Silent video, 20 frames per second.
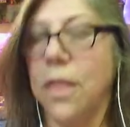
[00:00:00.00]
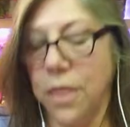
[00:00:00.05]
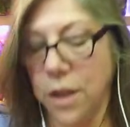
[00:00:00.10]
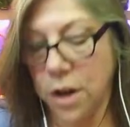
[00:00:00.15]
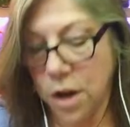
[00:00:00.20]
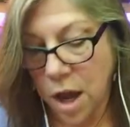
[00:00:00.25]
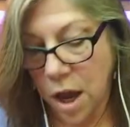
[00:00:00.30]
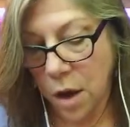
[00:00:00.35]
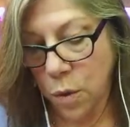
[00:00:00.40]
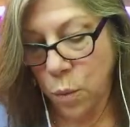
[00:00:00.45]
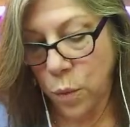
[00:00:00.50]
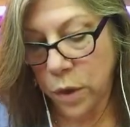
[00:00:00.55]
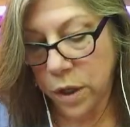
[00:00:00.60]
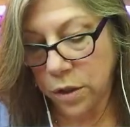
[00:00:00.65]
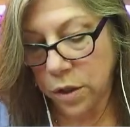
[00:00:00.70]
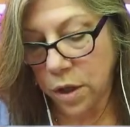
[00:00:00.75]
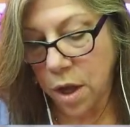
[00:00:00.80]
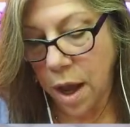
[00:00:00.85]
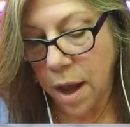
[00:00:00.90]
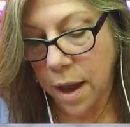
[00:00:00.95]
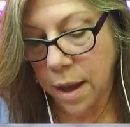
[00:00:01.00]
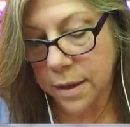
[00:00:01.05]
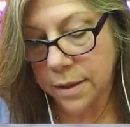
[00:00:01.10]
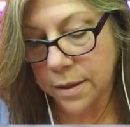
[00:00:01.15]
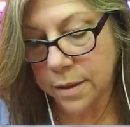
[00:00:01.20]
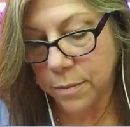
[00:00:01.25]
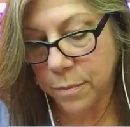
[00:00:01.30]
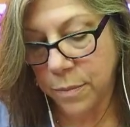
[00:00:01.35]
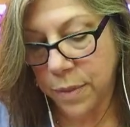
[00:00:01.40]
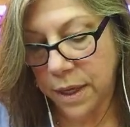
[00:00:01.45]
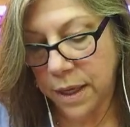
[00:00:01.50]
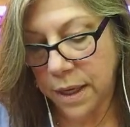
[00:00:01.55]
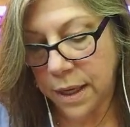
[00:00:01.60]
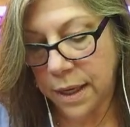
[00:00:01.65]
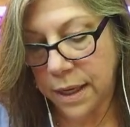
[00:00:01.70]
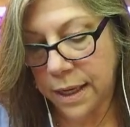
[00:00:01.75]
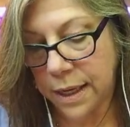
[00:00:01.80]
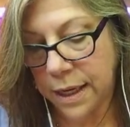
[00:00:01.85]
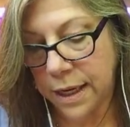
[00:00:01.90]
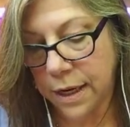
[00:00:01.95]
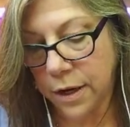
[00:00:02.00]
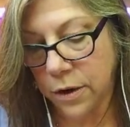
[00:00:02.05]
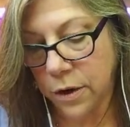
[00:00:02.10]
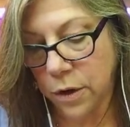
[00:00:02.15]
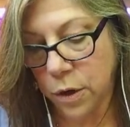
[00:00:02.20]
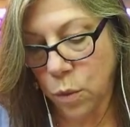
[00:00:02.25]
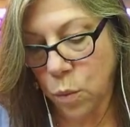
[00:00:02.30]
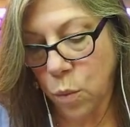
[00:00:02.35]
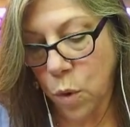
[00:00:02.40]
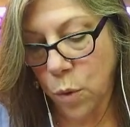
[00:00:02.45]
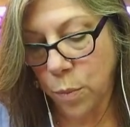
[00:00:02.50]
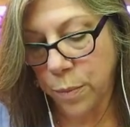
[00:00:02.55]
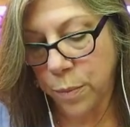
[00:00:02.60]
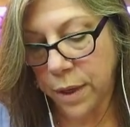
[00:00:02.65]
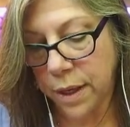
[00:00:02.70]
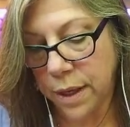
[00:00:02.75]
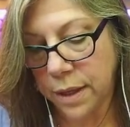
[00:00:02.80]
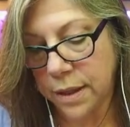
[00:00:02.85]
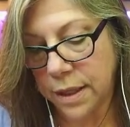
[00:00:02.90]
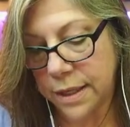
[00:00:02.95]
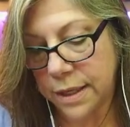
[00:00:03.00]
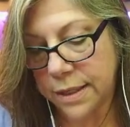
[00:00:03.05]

the knot will not be here. It won't be in